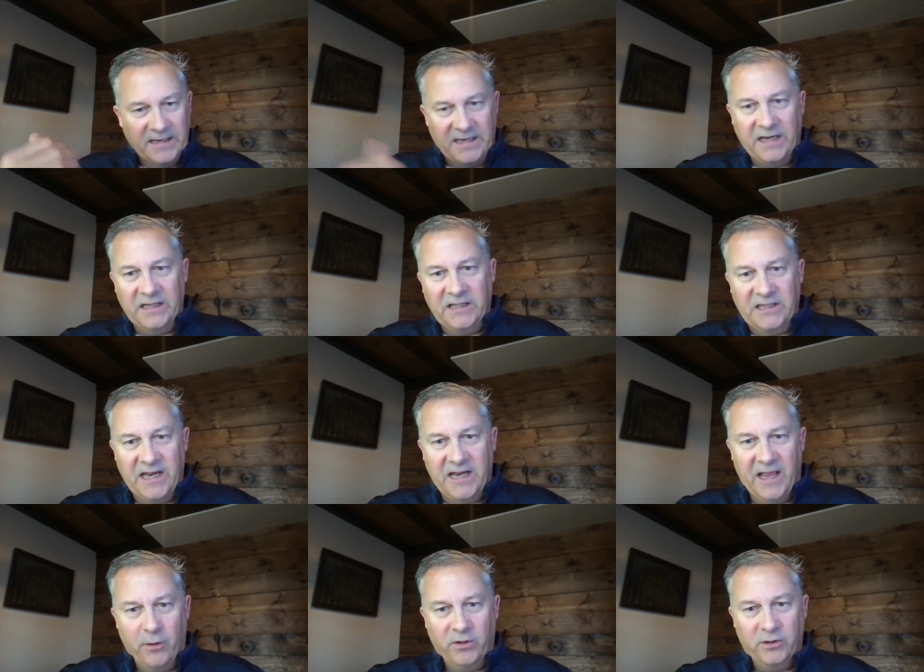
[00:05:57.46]
getting the
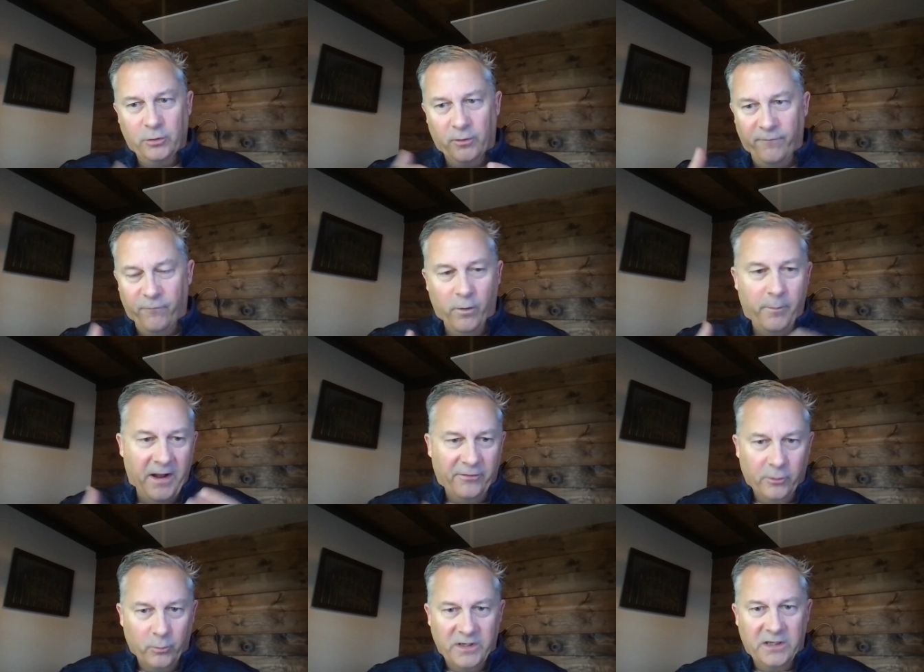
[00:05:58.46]
data out into a
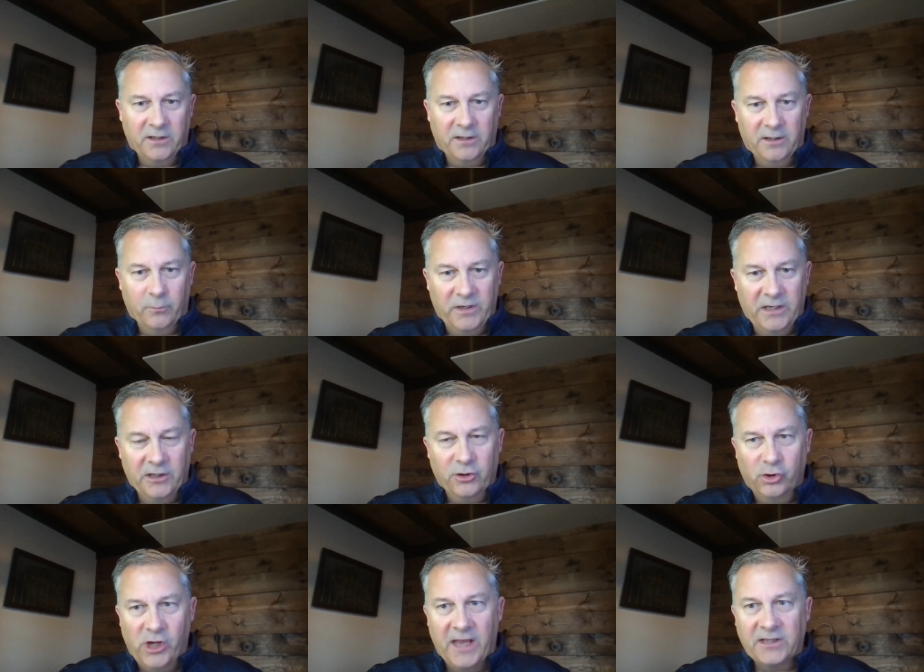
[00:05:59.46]
format that we can
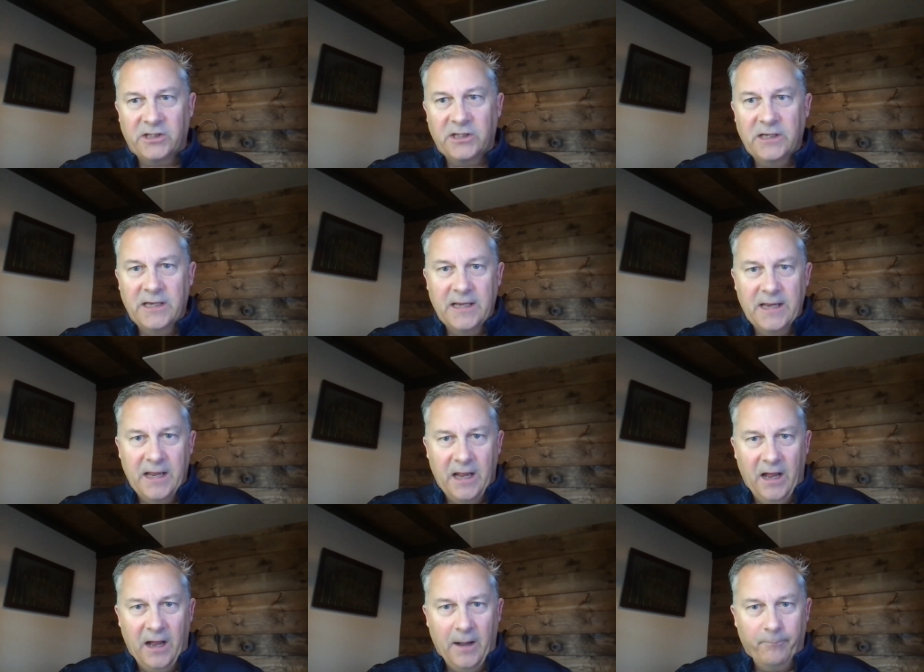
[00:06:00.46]
ingest.
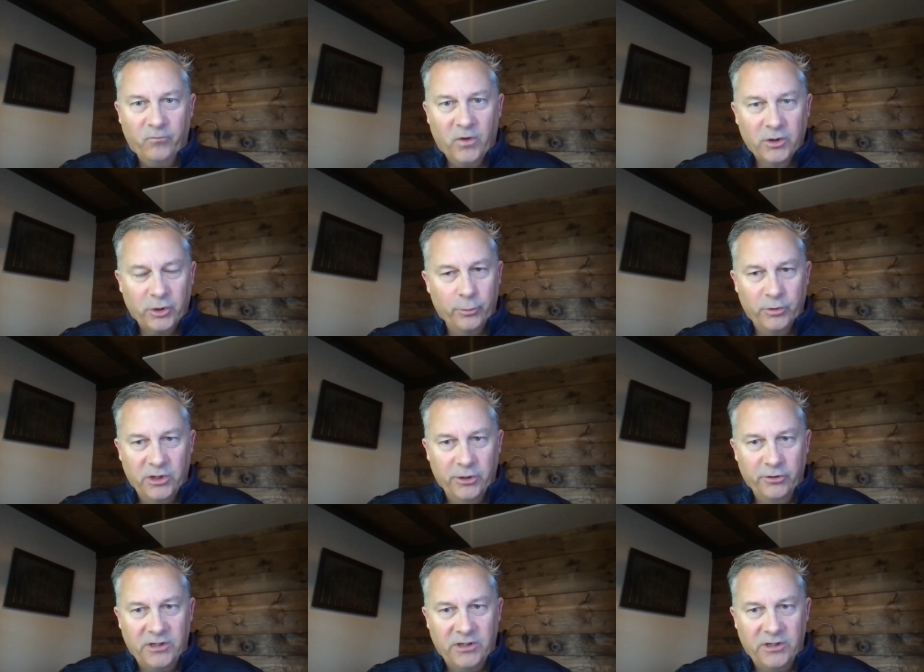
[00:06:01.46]
So there